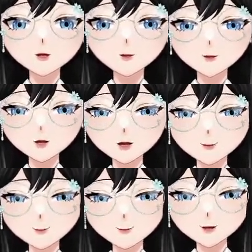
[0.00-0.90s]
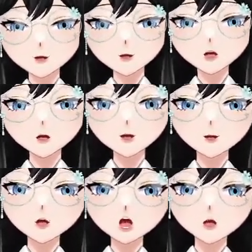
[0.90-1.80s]
Okay, that's during
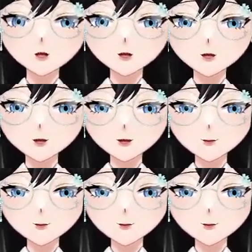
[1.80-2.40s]
mitosis.